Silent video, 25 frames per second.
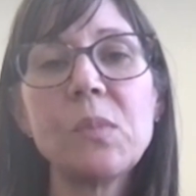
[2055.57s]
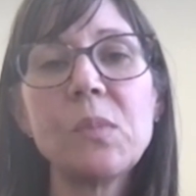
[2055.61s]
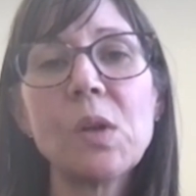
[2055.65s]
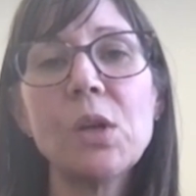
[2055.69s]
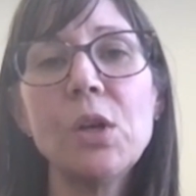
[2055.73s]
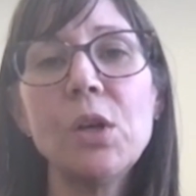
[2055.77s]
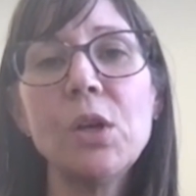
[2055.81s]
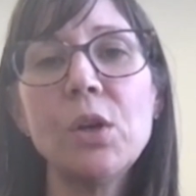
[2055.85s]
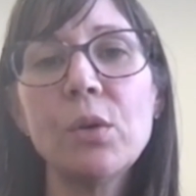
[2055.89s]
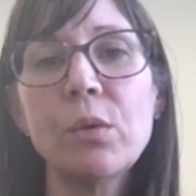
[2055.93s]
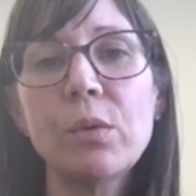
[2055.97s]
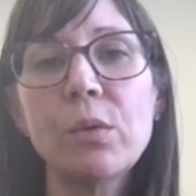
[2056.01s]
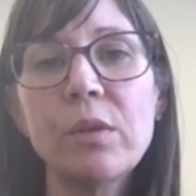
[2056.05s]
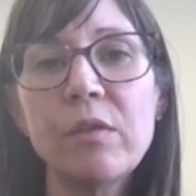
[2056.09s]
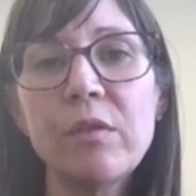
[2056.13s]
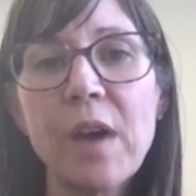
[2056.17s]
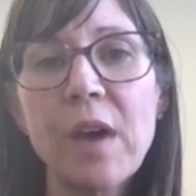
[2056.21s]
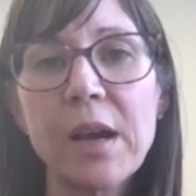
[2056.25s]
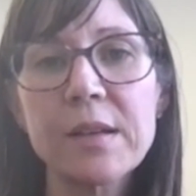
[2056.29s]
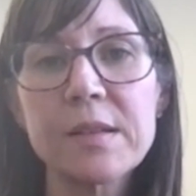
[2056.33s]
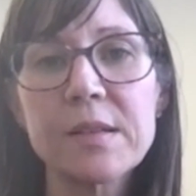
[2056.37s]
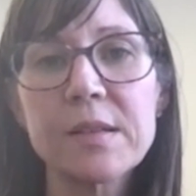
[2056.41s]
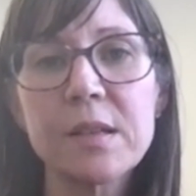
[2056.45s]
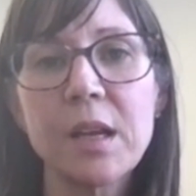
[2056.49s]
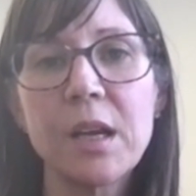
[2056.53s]
you know, the
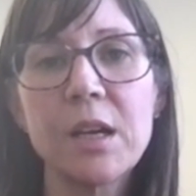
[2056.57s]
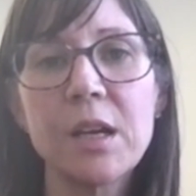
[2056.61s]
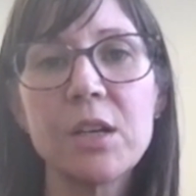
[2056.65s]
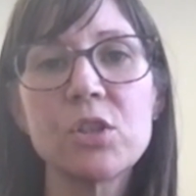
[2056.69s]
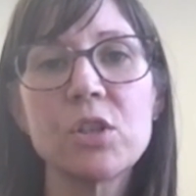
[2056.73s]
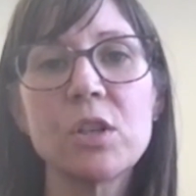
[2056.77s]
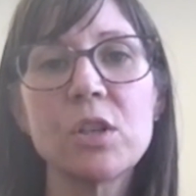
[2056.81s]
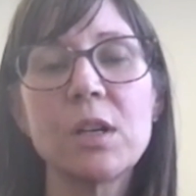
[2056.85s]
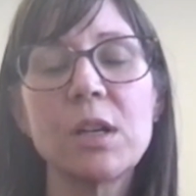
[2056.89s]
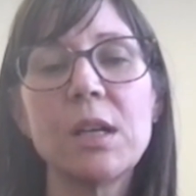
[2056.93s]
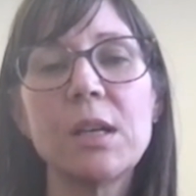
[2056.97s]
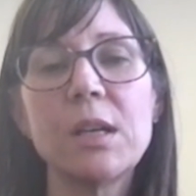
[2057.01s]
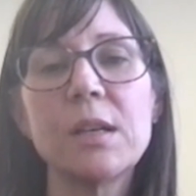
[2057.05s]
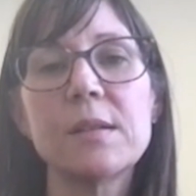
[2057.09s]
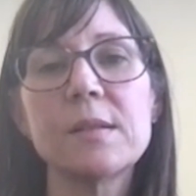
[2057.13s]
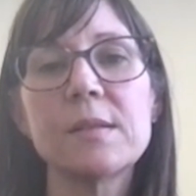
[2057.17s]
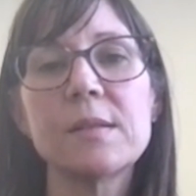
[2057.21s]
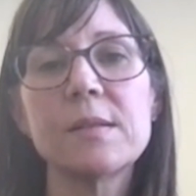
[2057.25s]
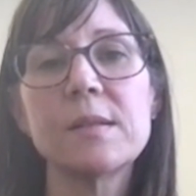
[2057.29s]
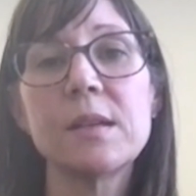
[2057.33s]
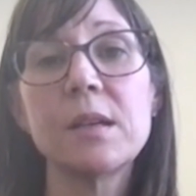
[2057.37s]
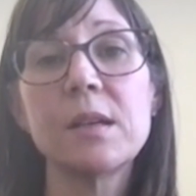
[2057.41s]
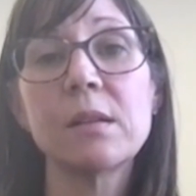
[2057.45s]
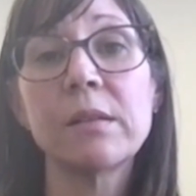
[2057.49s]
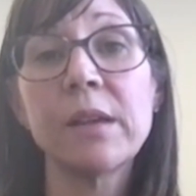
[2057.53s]
vaccination
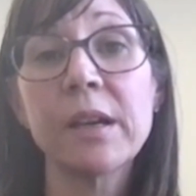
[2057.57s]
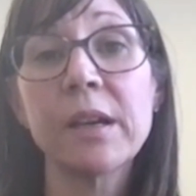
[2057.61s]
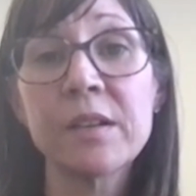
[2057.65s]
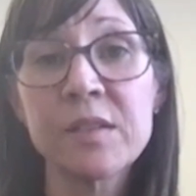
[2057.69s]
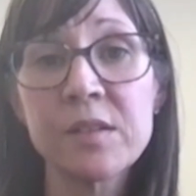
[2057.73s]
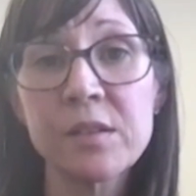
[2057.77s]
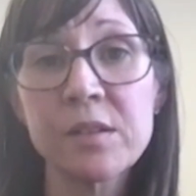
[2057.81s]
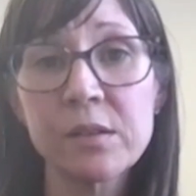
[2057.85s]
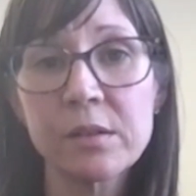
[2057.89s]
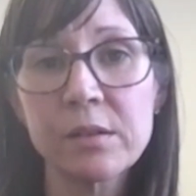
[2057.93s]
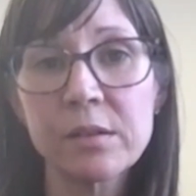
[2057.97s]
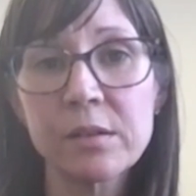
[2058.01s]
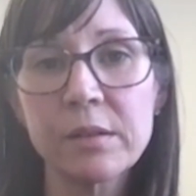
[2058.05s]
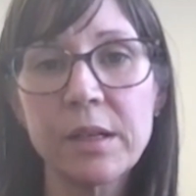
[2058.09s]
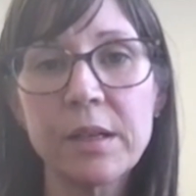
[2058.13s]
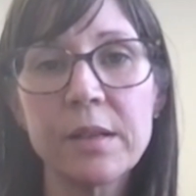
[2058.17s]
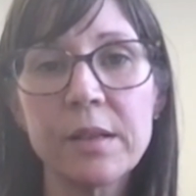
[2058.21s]
is the elixir.